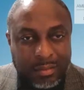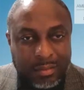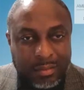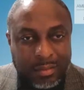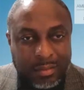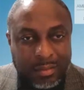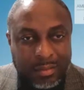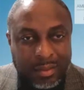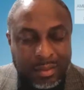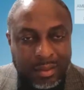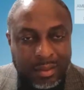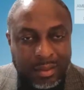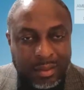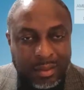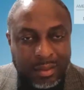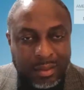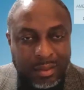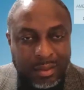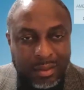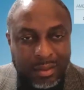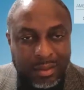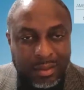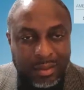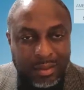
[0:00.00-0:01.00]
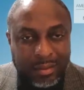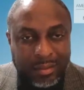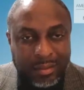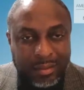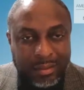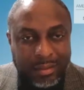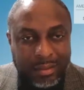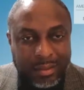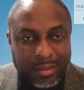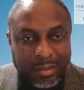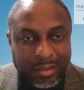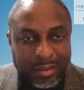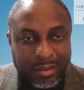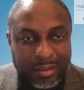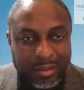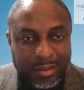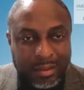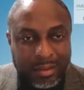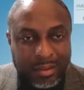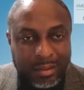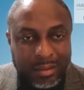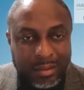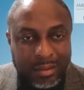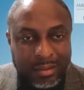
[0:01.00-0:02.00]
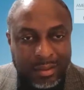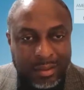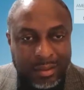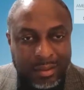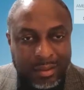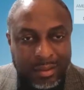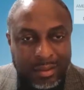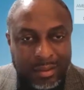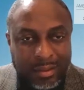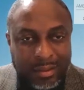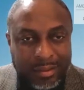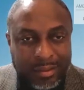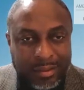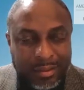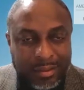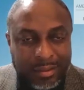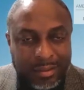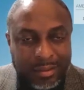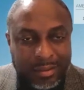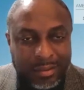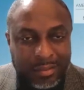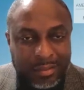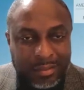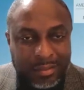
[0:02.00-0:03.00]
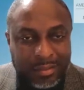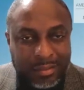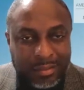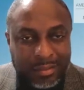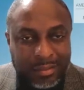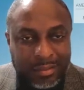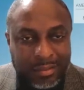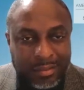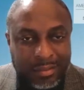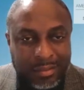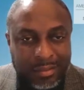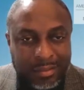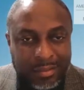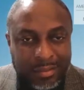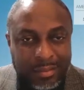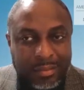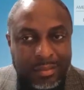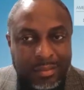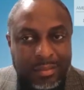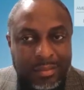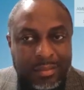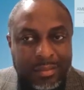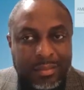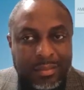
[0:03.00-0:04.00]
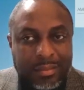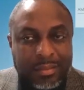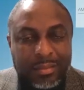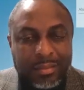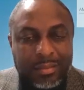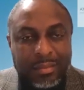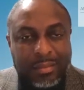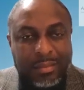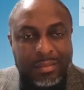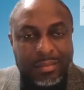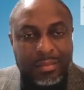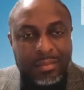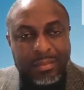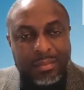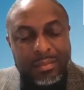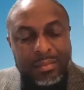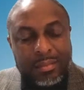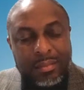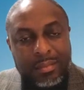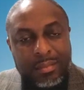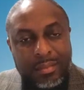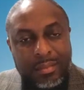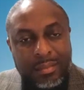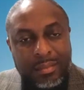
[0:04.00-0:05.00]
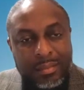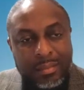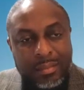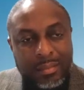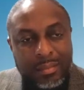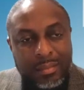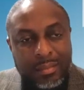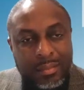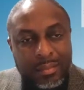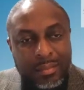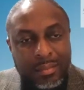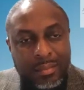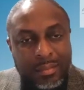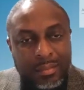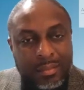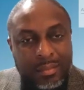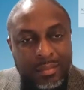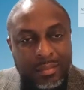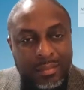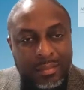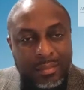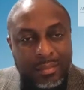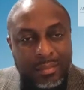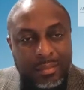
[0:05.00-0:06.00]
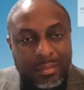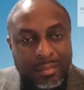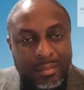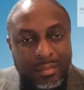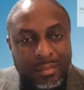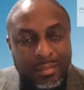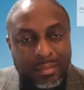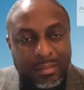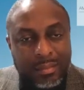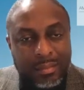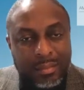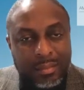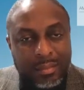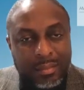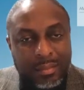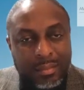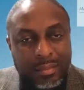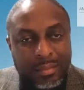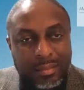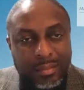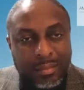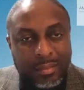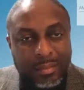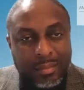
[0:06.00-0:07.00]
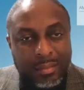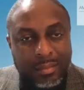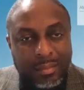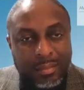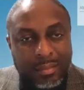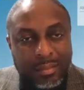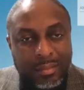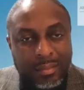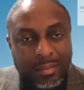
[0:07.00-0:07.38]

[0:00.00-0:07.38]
(not speaking)